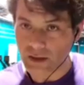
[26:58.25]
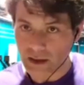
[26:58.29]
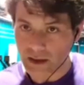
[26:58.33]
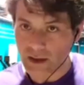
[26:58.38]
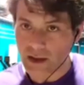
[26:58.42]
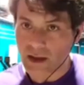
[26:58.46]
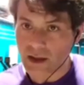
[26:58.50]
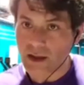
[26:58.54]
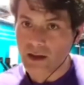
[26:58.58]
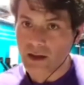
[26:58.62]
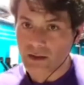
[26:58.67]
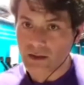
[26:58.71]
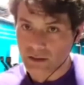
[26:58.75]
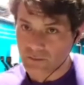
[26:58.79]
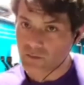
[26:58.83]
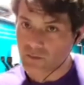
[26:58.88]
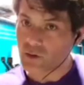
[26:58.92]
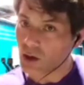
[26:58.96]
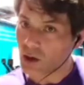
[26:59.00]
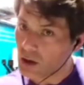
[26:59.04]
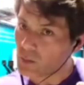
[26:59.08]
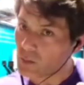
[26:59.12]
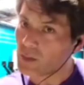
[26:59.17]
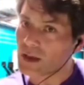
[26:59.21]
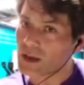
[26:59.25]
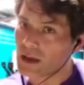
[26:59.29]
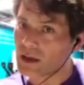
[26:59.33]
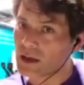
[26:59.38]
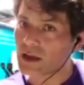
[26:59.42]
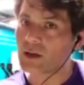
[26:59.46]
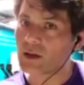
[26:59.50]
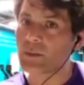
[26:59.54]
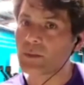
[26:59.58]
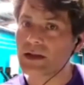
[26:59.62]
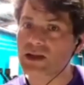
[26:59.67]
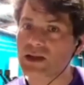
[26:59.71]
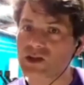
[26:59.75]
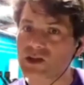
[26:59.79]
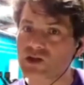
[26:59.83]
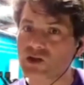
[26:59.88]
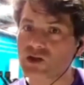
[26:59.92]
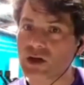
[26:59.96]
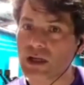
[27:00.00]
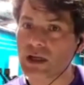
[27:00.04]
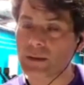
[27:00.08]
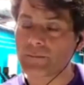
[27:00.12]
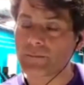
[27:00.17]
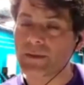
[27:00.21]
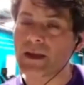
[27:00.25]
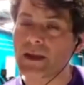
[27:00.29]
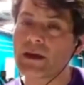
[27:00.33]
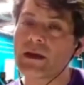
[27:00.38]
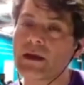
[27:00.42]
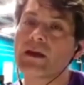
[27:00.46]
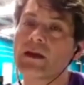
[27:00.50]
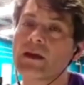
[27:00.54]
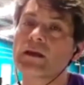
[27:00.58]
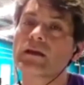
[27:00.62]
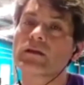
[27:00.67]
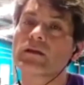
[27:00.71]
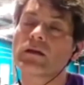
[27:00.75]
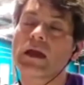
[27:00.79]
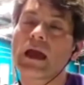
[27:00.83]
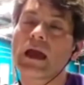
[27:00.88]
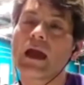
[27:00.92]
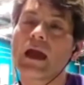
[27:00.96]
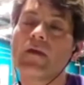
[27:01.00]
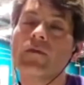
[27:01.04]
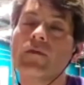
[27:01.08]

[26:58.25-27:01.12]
You've got to be a little bit extreme. And